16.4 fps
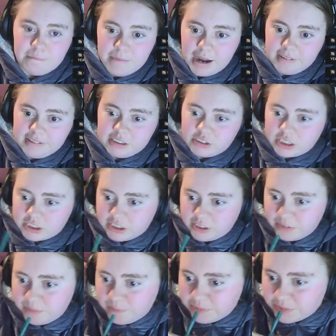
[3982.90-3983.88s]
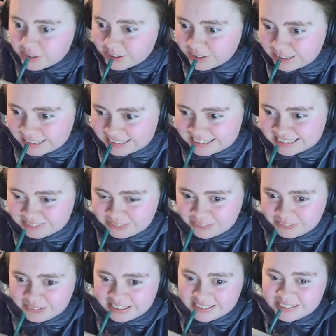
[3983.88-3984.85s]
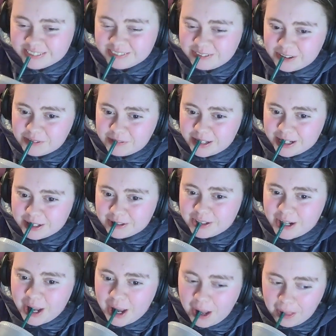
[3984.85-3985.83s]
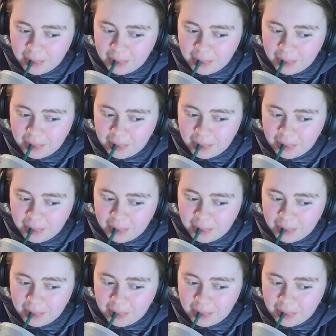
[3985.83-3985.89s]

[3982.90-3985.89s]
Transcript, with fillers: Buried Treasure. Good answer for real. For real.